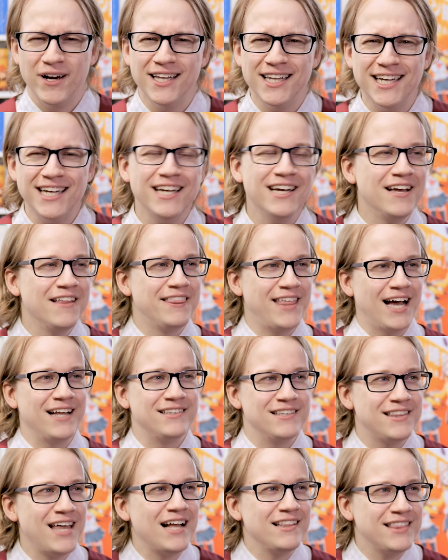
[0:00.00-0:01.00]
Really?
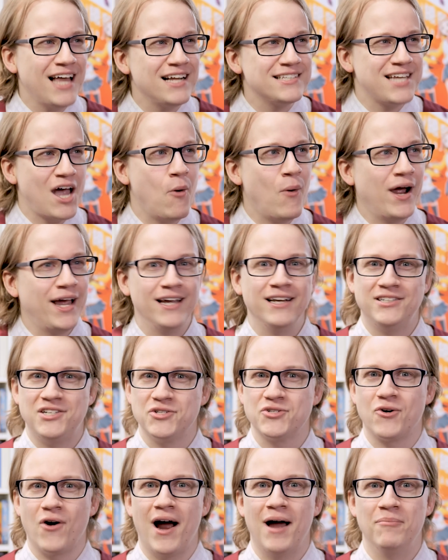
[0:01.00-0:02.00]
That's how I
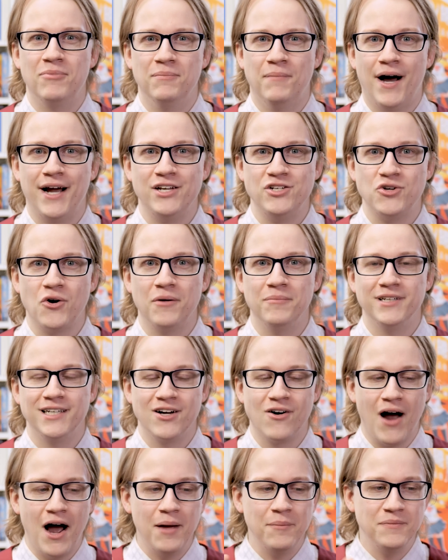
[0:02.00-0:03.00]
describe my
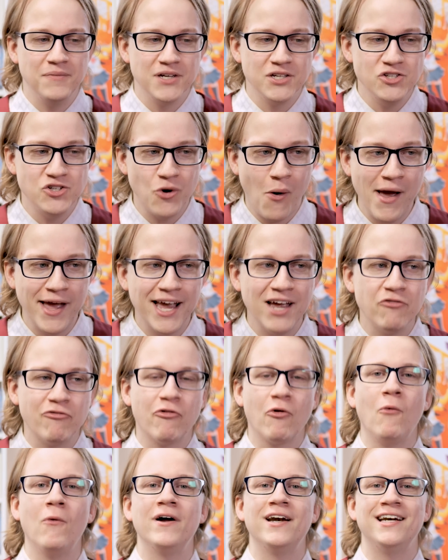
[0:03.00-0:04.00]
enjoyment here. I'm enjoying it
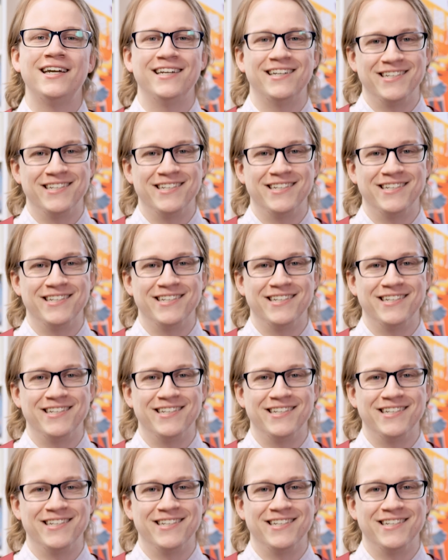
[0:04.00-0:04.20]
for what it